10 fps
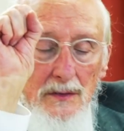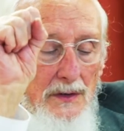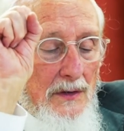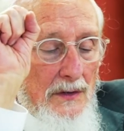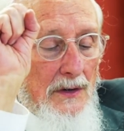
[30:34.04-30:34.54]

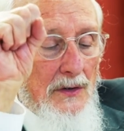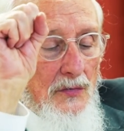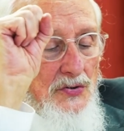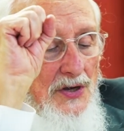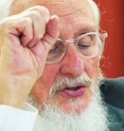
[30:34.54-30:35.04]
the
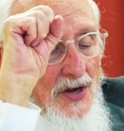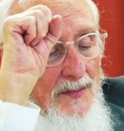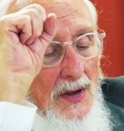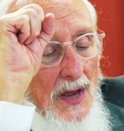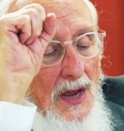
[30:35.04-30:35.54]
Kiddush
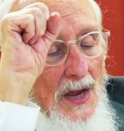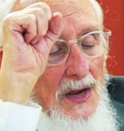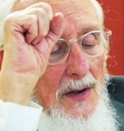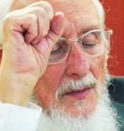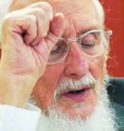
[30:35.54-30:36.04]
Hashem,
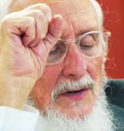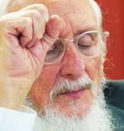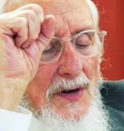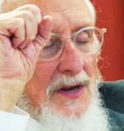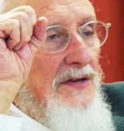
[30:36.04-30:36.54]

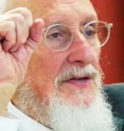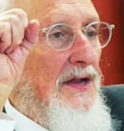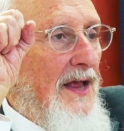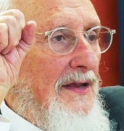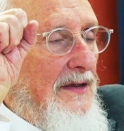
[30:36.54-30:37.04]
but he
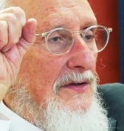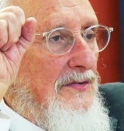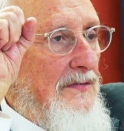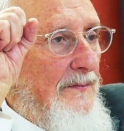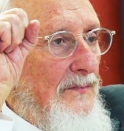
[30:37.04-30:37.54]
said like
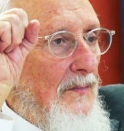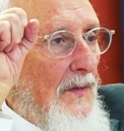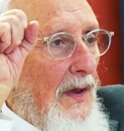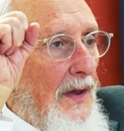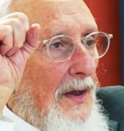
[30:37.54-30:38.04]
this:
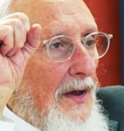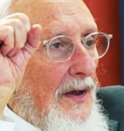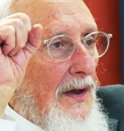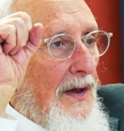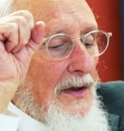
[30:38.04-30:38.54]

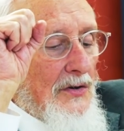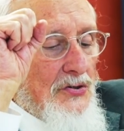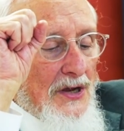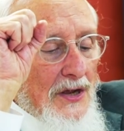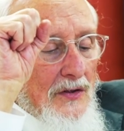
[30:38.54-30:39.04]

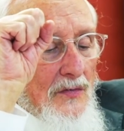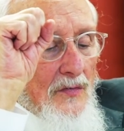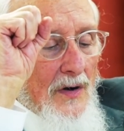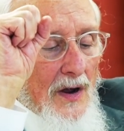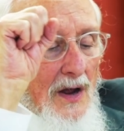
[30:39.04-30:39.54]
She'ilu
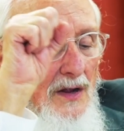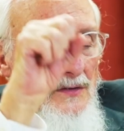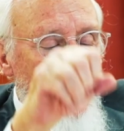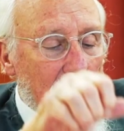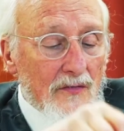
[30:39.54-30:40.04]
ra
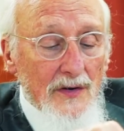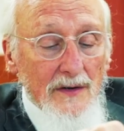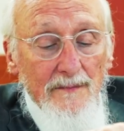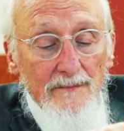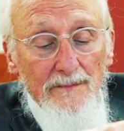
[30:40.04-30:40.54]
Darwin
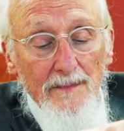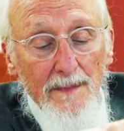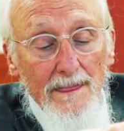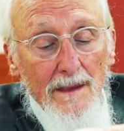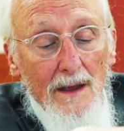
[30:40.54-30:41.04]

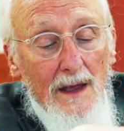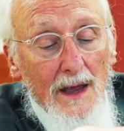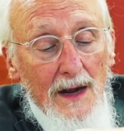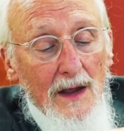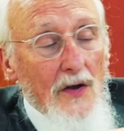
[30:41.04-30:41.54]

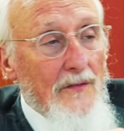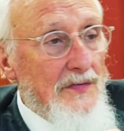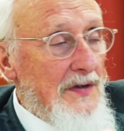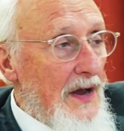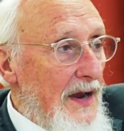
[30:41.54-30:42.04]
at a
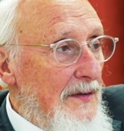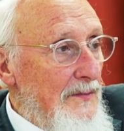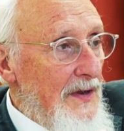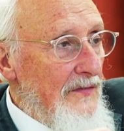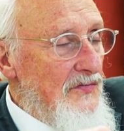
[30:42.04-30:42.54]
Chafetz Chaim.
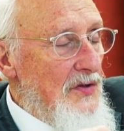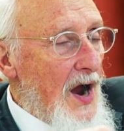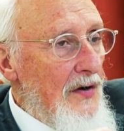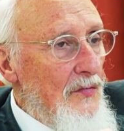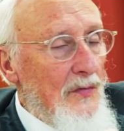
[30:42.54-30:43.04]
If
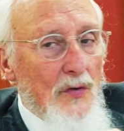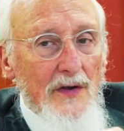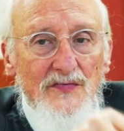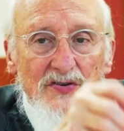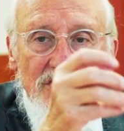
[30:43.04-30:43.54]
Darwin would
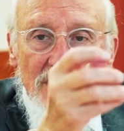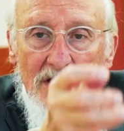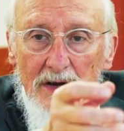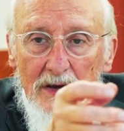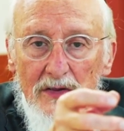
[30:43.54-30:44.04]
have
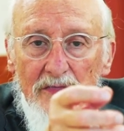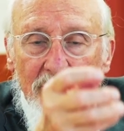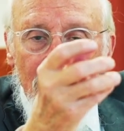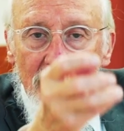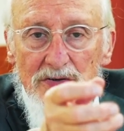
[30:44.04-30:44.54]
seen the
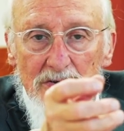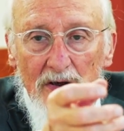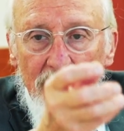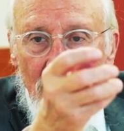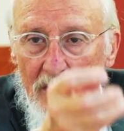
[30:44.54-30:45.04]
face
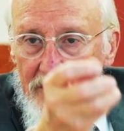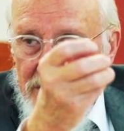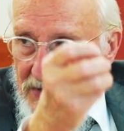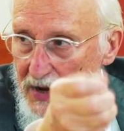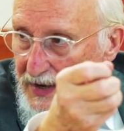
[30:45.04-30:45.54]
of the
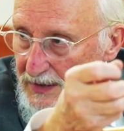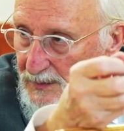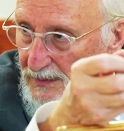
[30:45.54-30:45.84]
Chafetz Chaim,